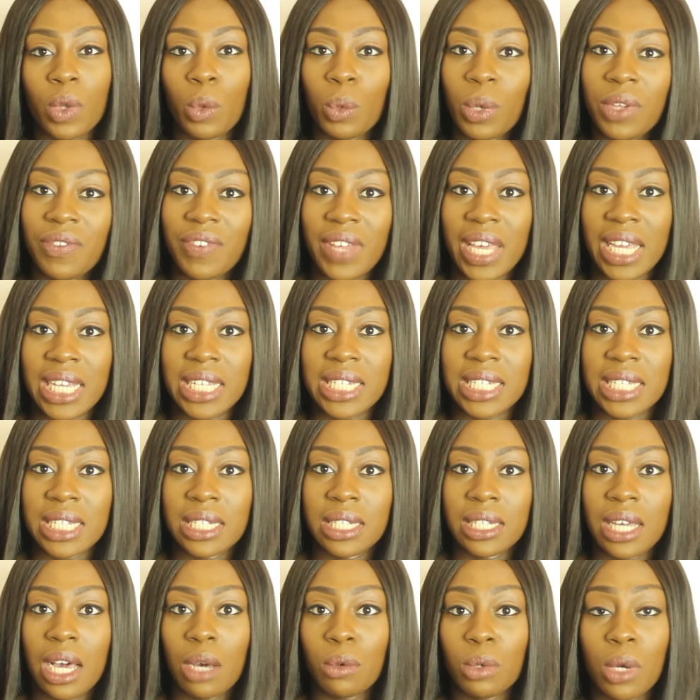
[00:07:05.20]
with
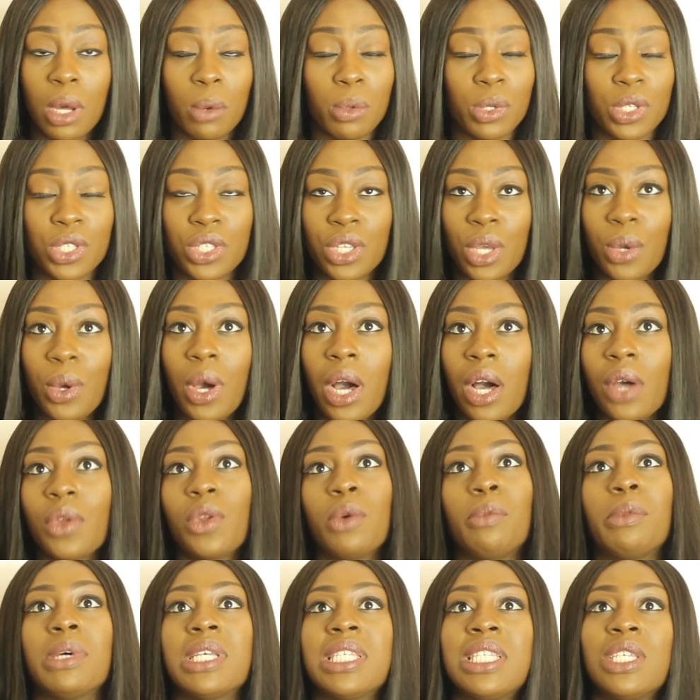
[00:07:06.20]
Aiden, I, I was so hard
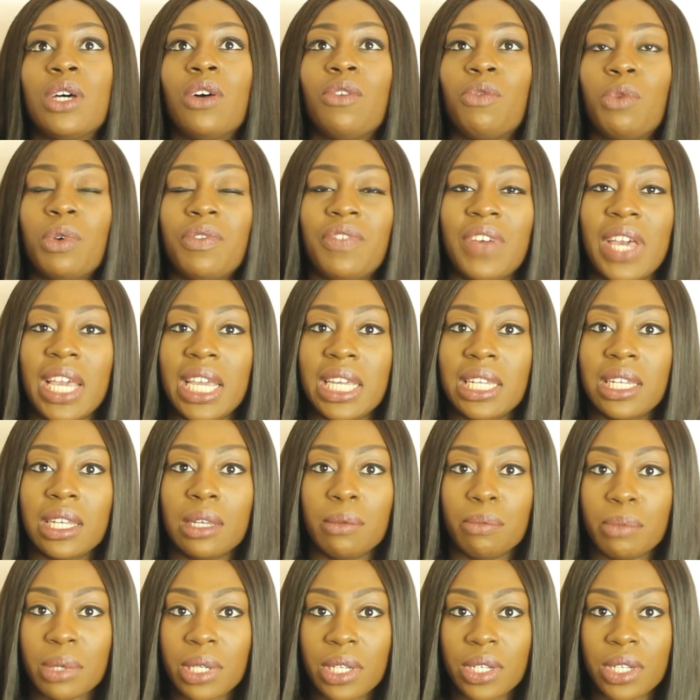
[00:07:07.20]
on myself with
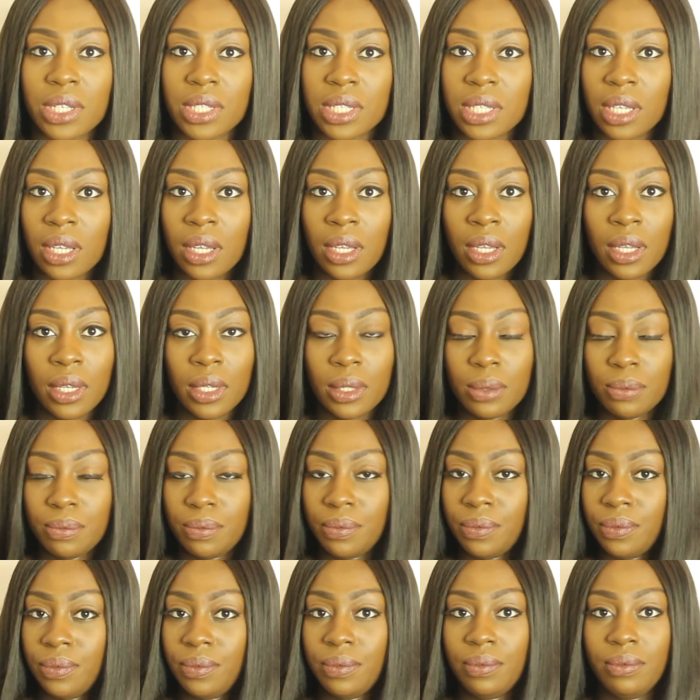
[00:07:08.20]
Aiden because
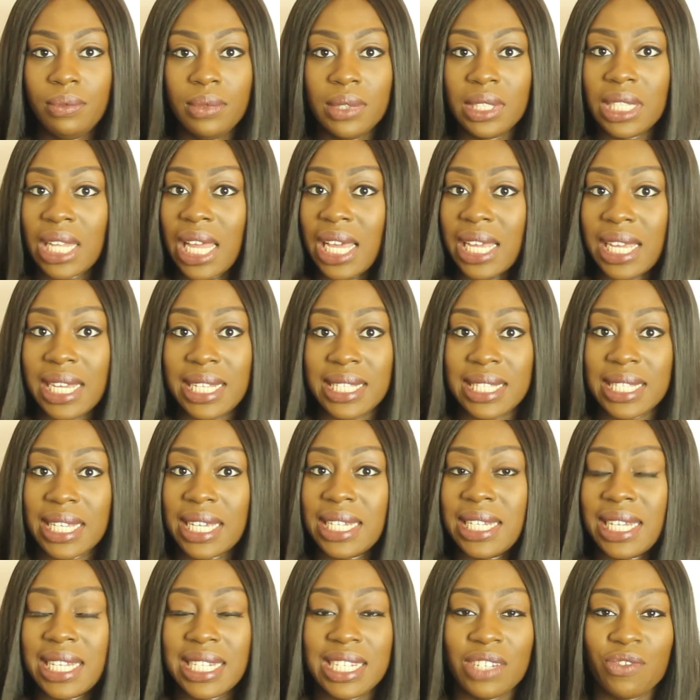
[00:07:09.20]
like I
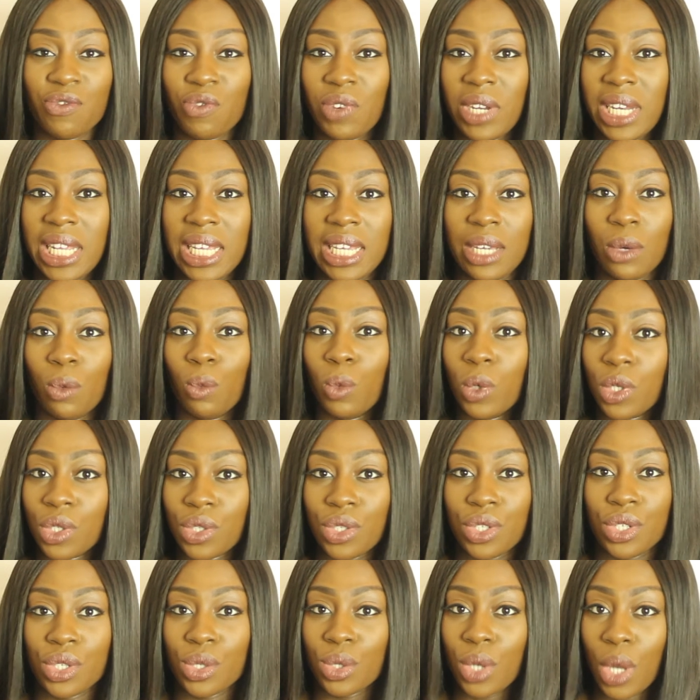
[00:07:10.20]
said, I didn't really
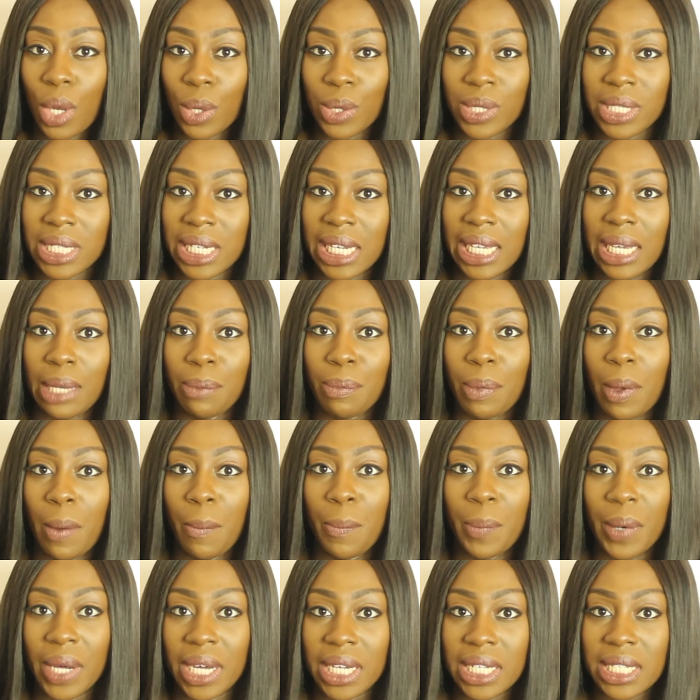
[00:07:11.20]
want to co-sleep,
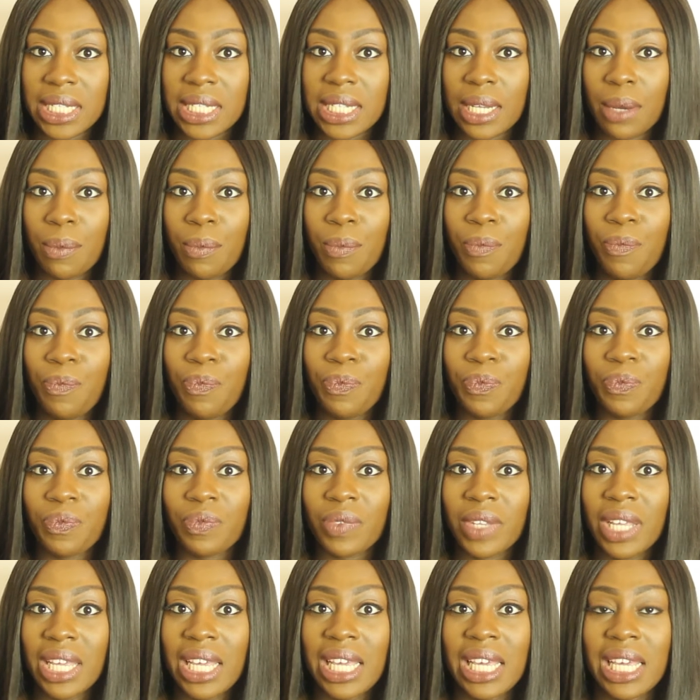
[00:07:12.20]
but
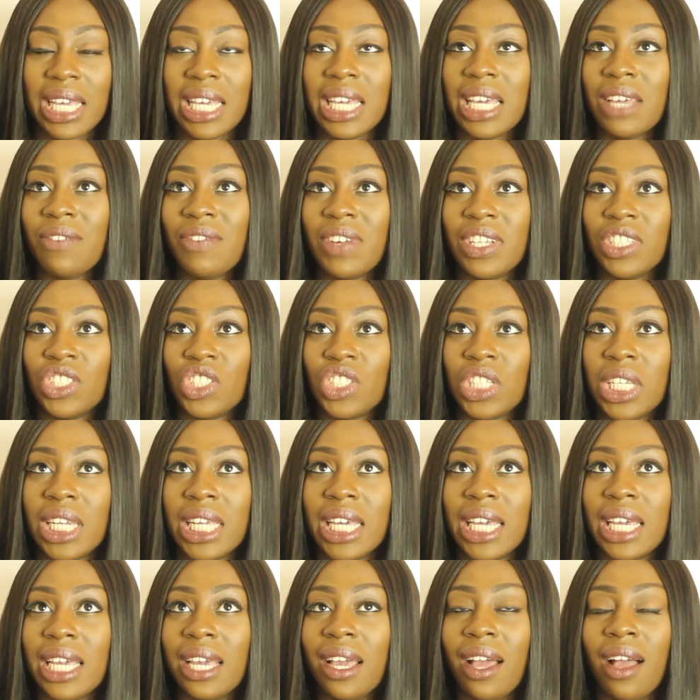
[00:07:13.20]
he
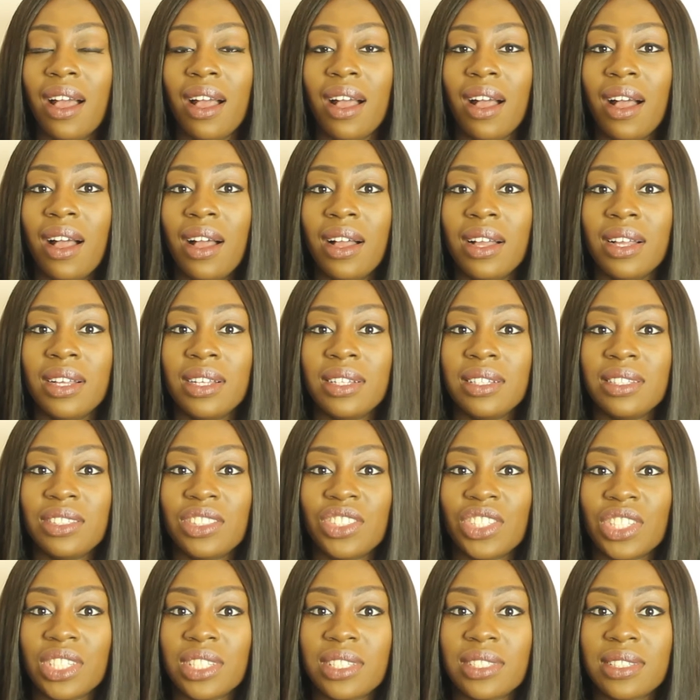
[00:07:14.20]
eventually
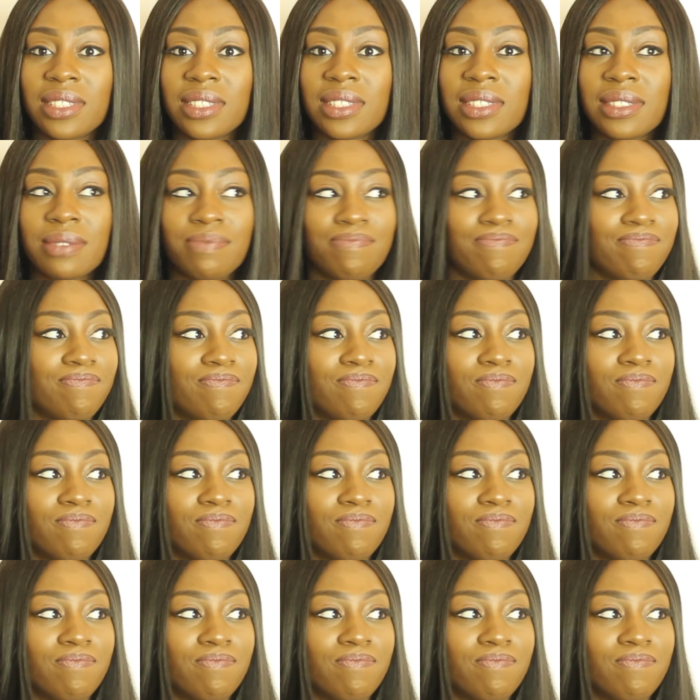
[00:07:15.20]
just